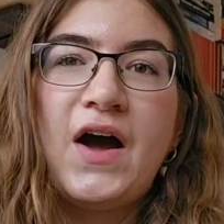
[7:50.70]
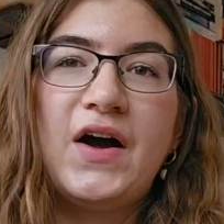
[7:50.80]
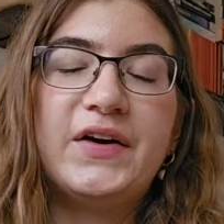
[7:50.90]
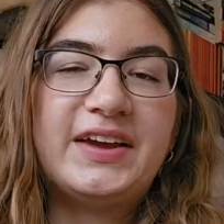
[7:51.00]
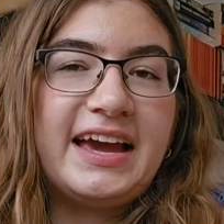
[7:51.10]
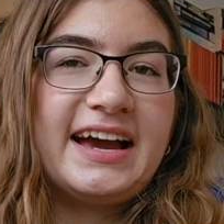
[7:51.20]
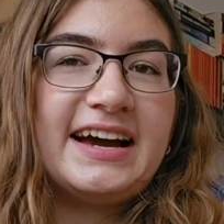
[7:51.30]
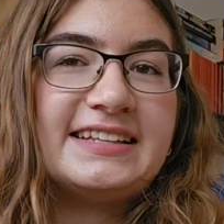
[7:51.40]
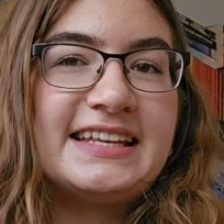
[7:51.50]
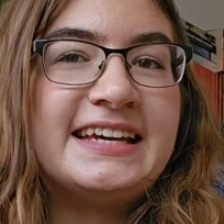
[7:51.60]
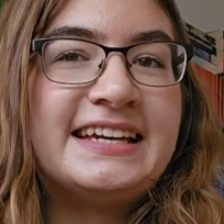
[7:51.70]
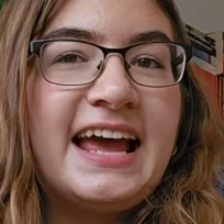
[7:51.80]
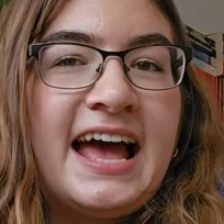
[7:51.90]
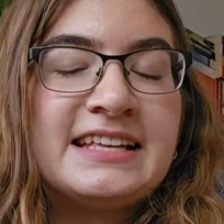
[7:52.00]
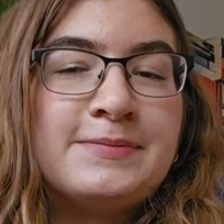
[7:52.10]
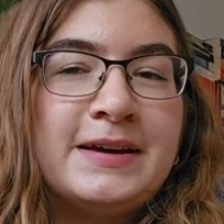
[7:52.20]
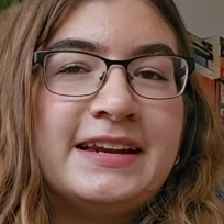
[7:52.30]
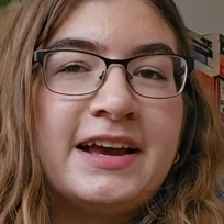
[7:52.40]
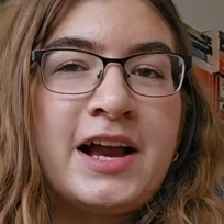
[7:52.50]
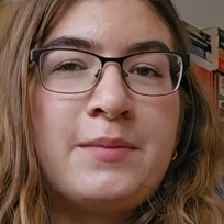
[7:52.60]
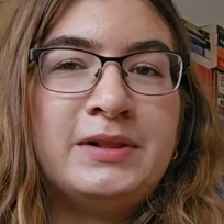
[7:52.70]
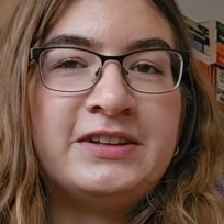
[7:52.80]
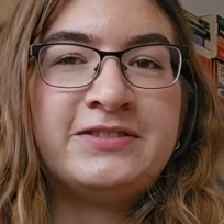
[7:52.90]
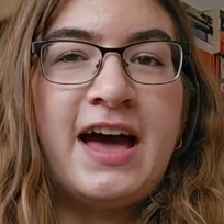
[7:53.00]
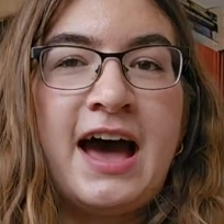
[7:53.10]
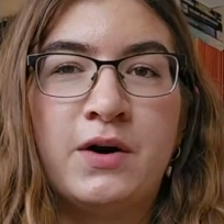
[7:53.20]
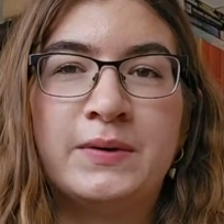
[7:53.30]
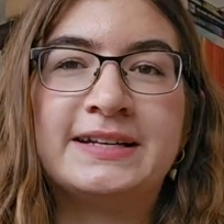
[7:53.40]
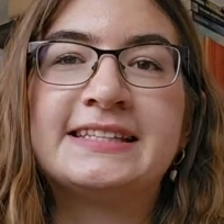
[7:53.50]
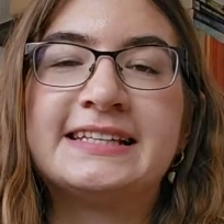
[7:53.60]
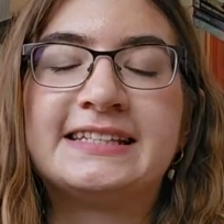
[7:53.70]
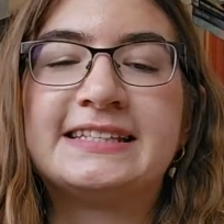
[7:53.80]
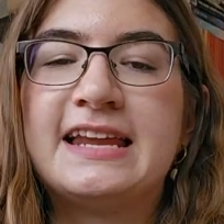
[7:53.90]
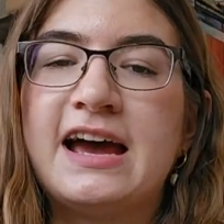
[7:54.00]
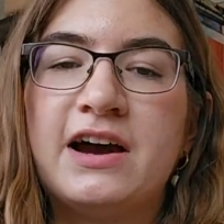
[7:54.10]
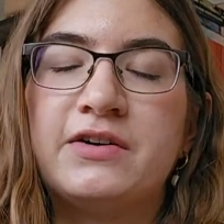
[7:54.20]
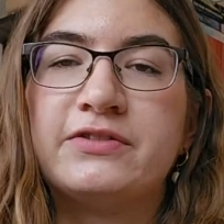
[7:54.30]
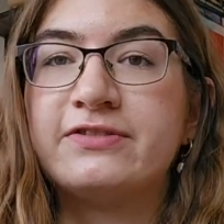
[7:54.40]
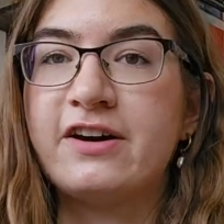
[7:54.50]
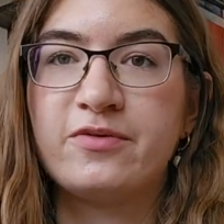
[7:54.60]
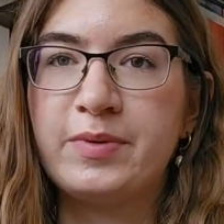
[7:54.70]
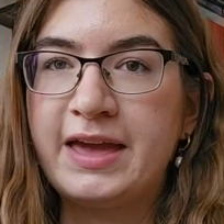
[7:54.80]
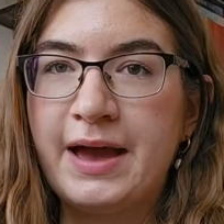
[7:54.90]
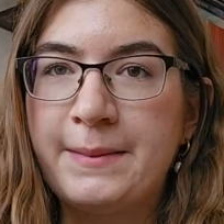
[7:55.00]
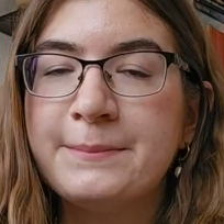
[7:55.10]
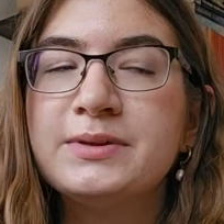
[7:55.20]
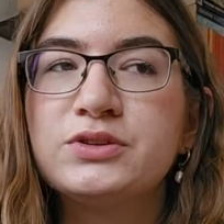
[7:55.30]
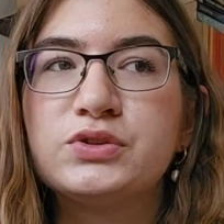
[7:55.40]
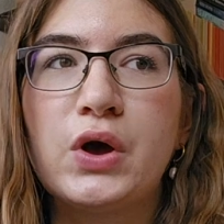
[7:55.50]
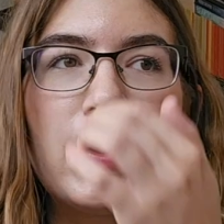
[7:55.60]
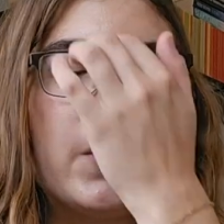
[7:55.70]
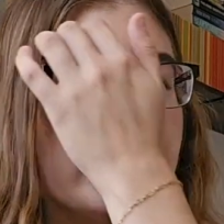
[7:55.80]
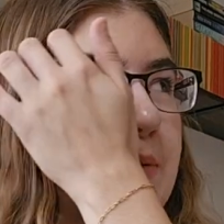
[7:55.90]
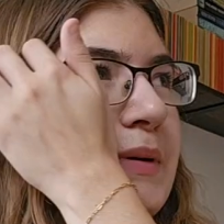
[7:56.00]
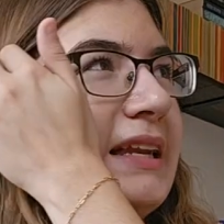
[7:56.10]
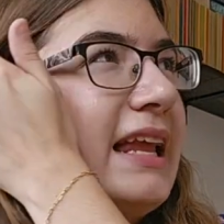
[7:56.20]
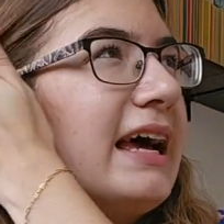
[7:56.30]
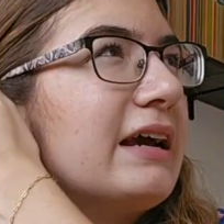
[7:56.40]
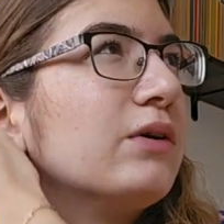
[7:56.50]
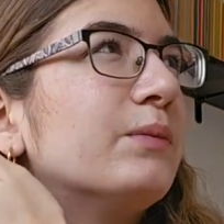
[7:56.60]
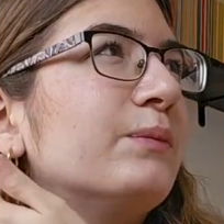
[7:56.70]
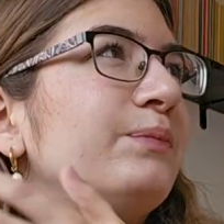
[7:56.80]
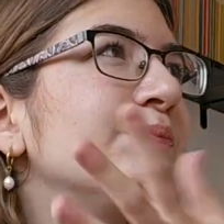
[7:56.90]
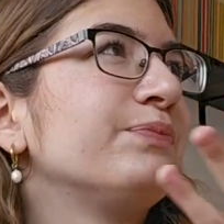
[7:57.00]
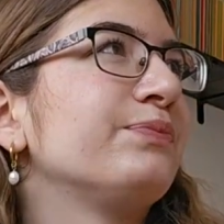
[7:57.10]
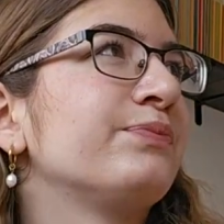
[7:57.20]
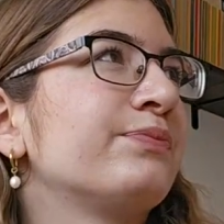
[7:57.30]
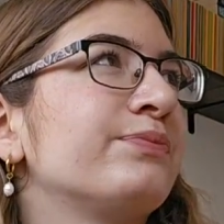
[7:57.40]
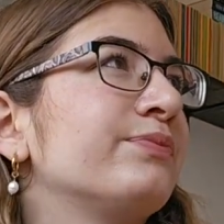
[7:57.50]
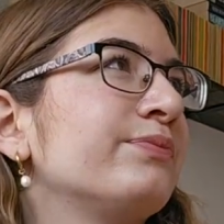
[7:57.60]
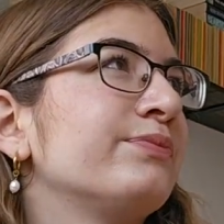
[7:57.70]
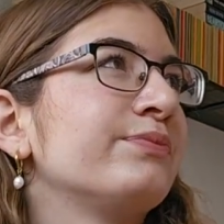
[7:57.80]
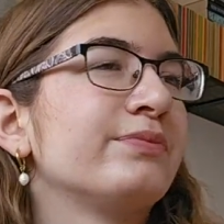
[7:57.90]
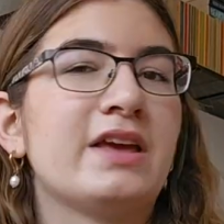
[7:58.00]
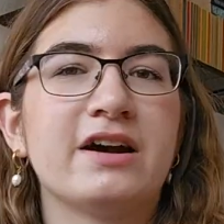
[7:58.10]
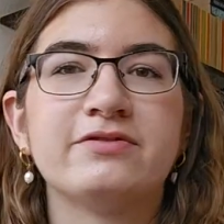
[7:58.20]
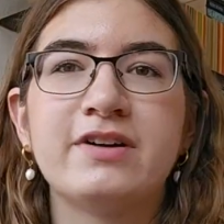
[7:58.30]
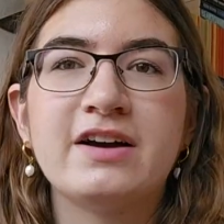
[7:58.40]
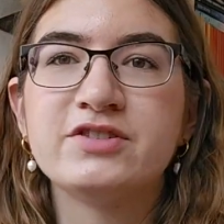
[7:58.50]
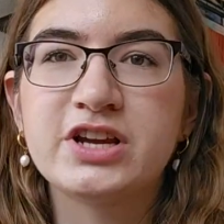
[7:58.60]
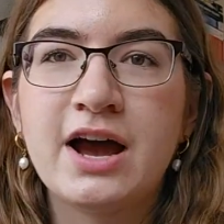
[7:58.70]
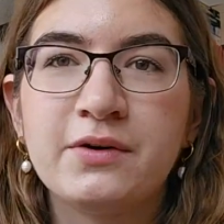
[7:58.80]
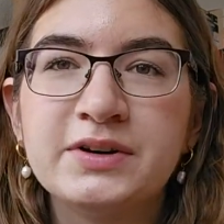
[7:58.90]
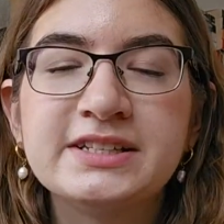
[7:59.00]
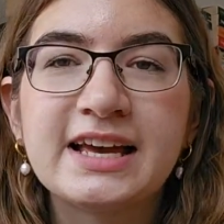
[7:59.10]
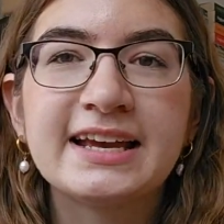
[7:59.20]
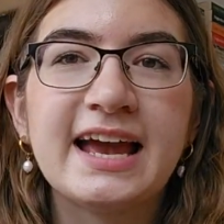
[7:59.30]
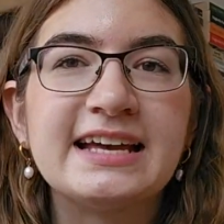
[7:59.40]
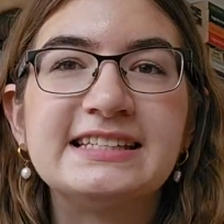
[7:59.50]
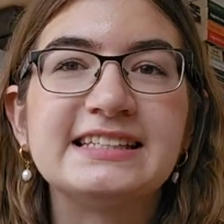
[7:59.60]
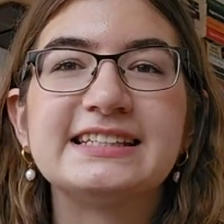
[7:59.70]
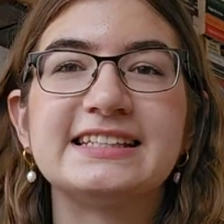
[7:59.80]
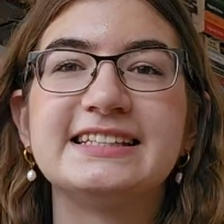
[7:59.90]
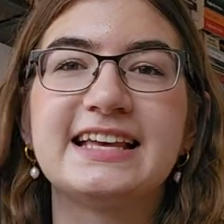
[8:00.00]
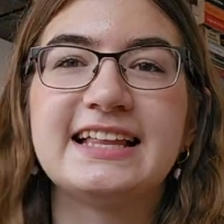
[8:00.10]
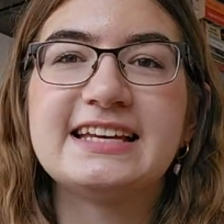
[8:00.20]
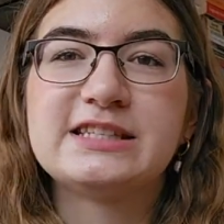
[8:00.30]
Okay guys, it has been a couple of hours. It's now 5 p.m. so it's been like, yeah, 5-ish hours I guess since I last